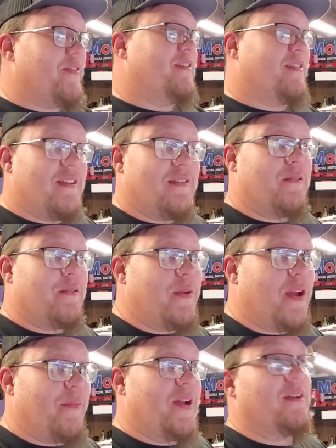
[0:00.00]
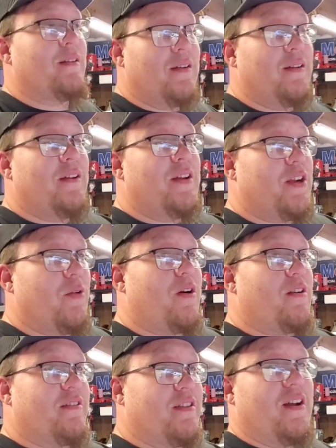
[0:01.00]
And if they say something to me, I'm like,
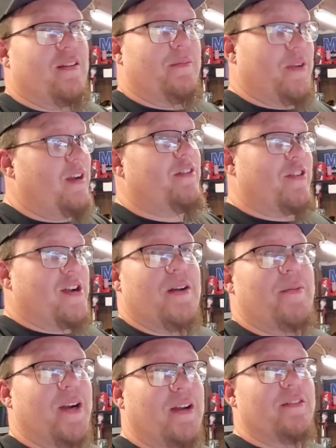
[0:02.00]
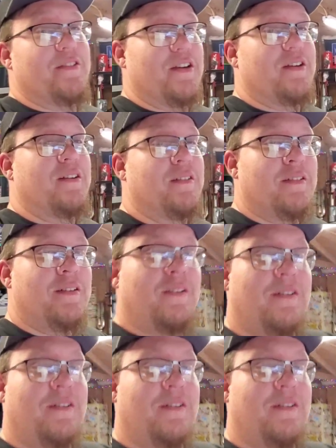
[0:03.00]
your water sucks. I'm going to drink out my gallon jug.